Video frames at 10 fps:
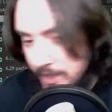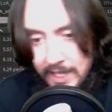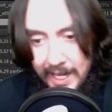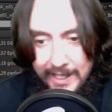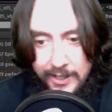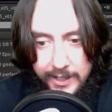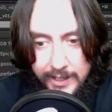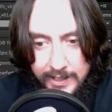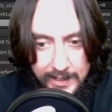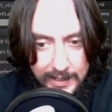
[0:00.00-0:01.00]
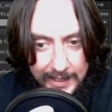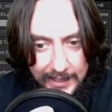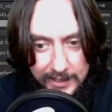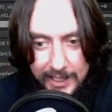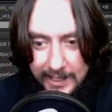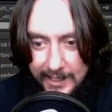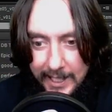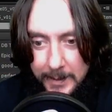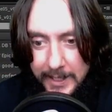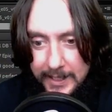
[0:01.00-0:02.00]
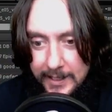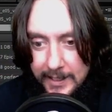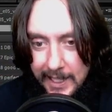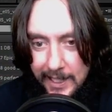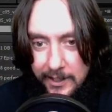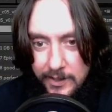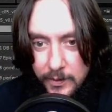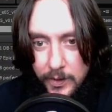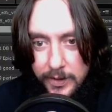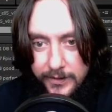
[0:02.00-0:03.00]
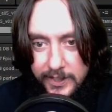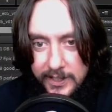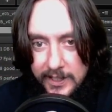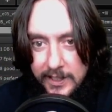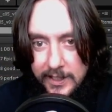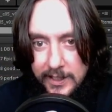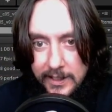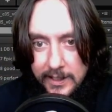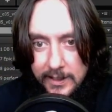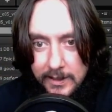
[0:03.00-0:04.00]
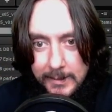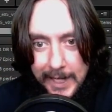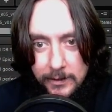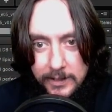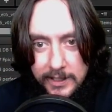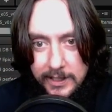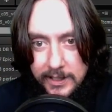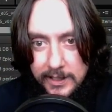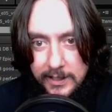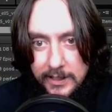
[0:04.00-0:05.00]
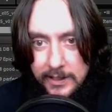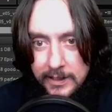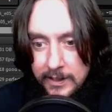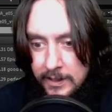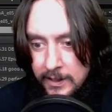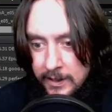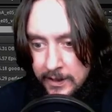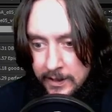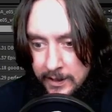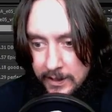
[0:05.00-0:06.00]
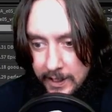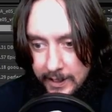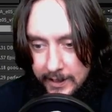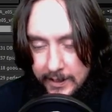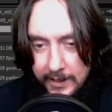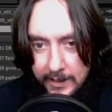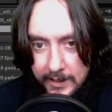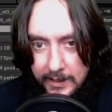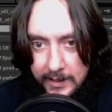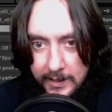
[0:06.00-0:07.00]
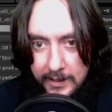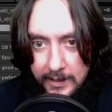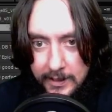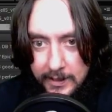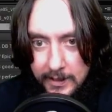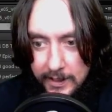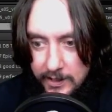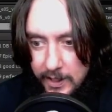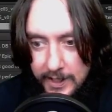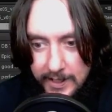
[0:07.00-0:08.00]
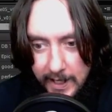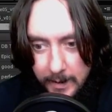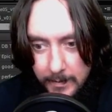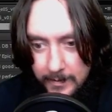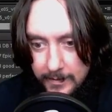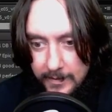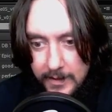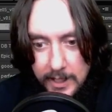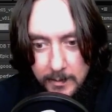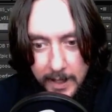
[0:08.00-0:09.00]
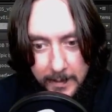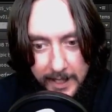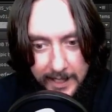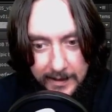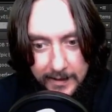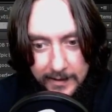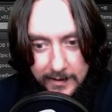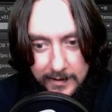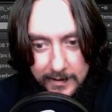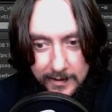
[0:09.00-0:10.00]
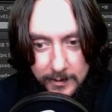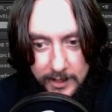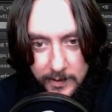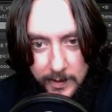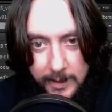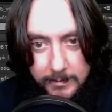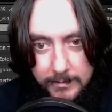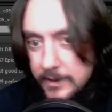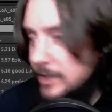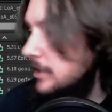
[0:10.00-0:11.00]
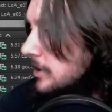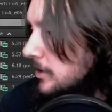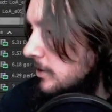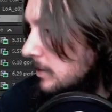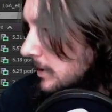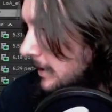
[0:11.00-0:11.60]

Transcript: tiger is the alliance. God damn it. Tigers, wolves, mounts. God. It's all the same in my mind, which is why I'm such a noob.